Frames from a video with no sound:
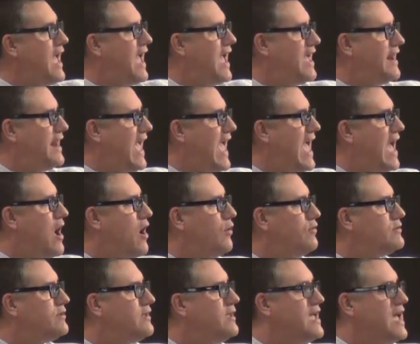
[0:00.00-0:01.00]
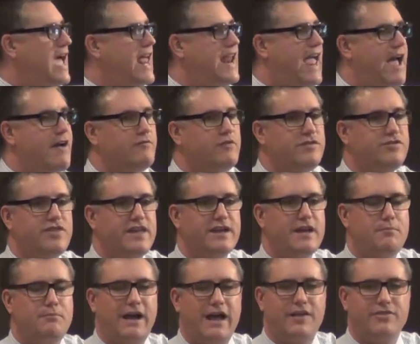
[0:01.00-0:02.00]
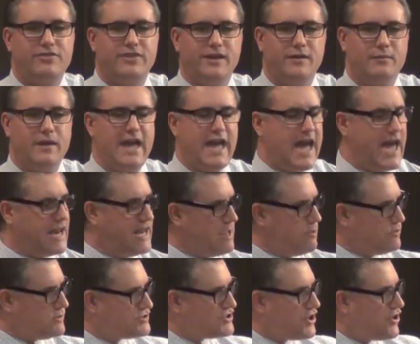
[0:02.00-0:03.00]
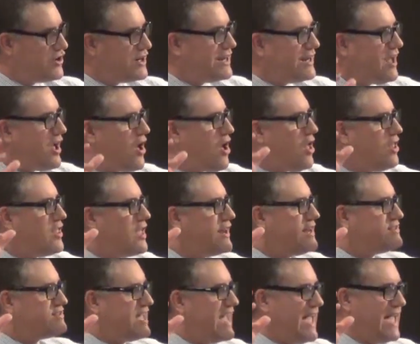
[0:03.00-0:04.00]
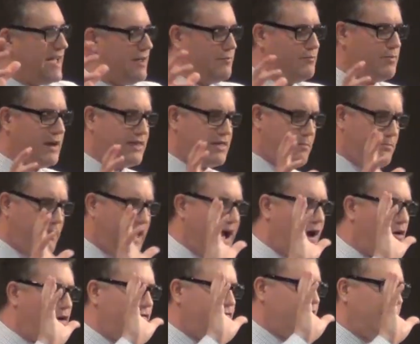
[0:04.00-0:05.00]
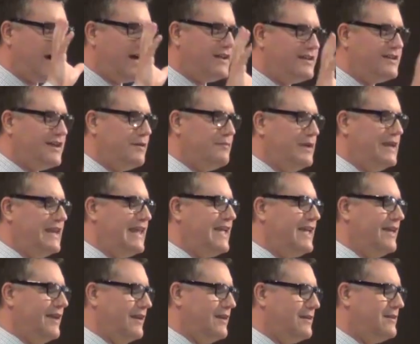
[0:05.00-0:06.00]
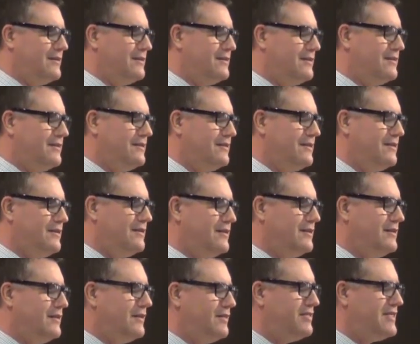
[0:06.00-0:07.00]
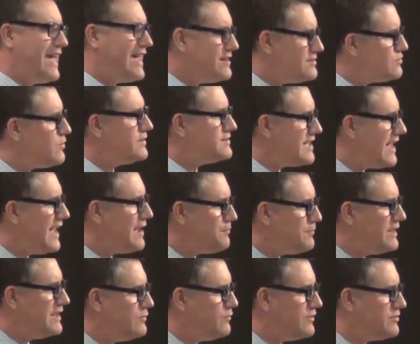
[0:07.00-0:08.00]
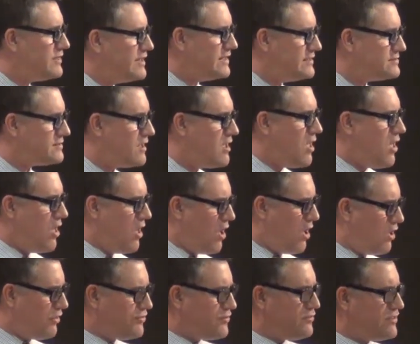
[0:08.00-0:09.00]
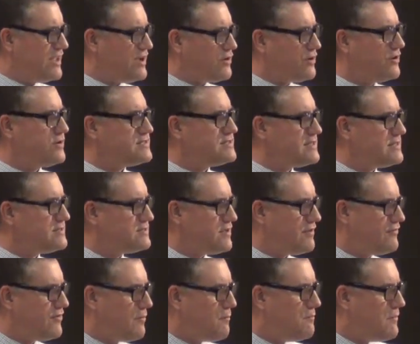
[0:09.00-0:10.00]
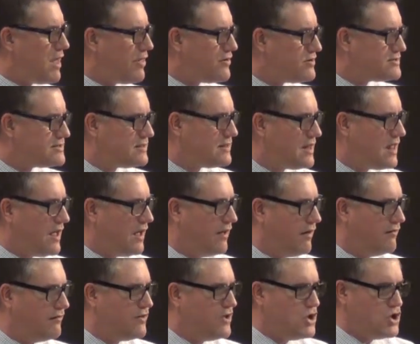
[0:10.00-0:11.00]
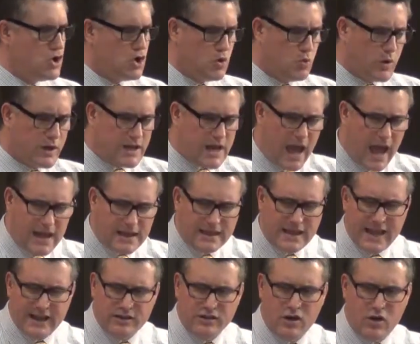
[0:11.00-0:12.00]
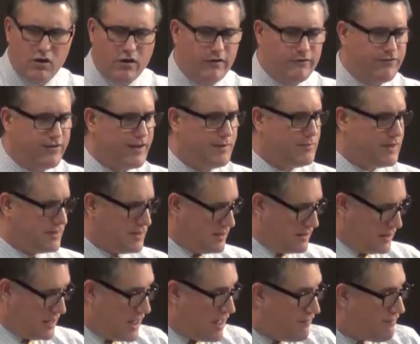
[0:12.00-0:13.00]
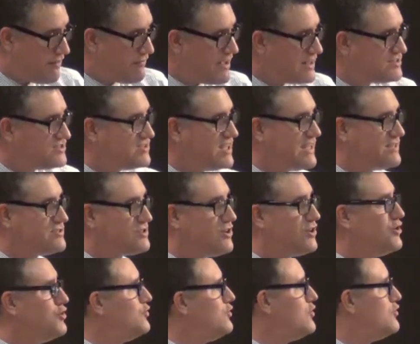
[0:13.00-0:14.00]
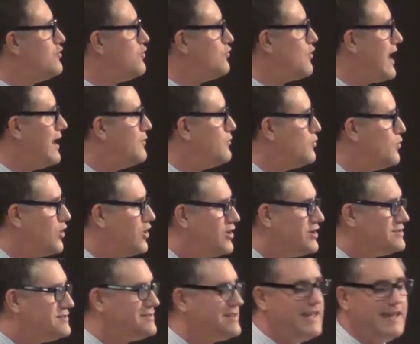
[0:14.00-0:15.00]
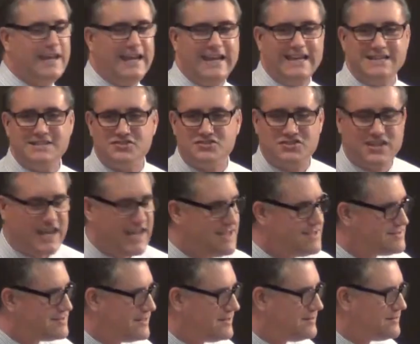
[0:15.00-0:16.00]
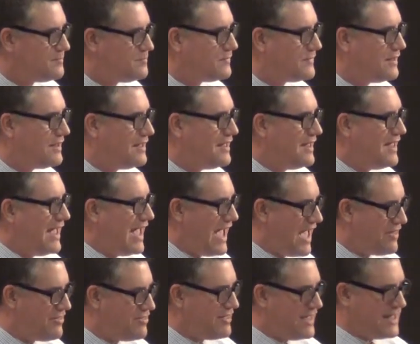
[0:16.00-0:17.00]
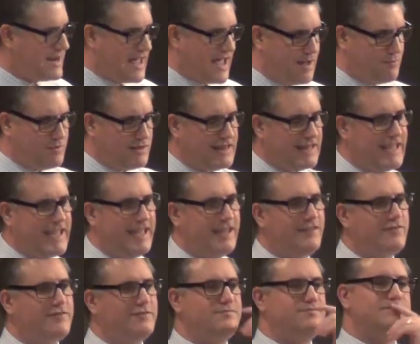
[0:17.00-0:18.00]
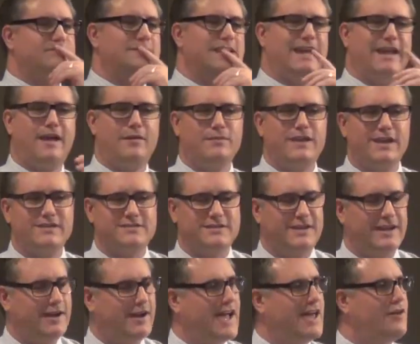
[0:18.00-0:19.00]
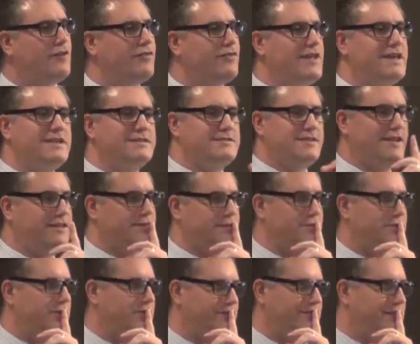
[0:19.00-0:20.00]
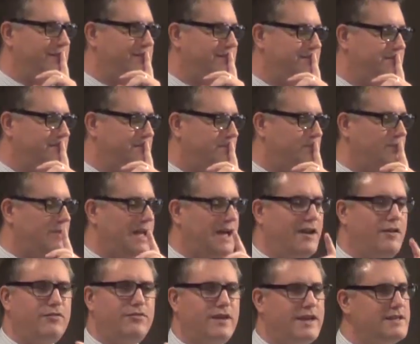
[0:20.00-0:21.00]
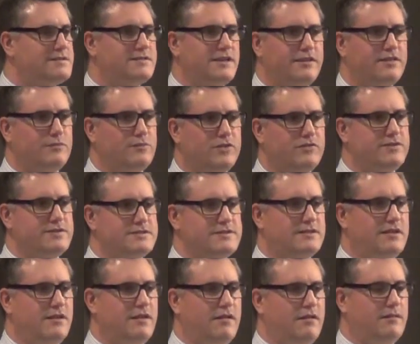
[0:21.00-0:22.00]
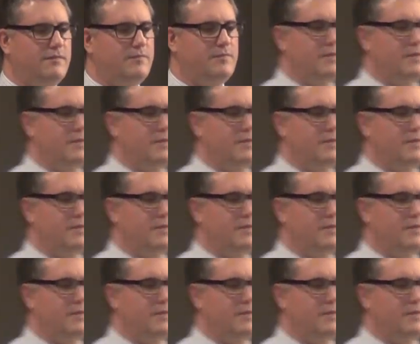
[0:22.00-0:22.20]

and out and everything about them. And he will turn it all on its head by the power of God coming in. That is what's happening with this. All through the occurrences of a mother's love who would not let go of him, and the love of a sister who knew the right words in season. And then I believe, and I'm guessing here, I don't think it's like the movies. I don't think it's like the movies at all.